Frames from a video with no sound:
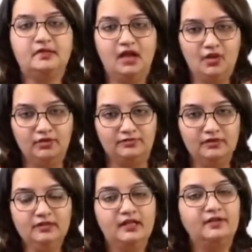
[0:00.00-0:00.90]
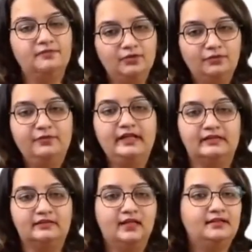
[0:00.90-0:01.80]
However, if you
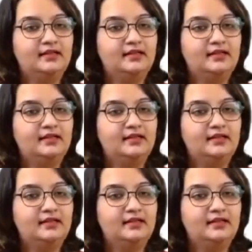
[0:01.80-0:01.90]
feel that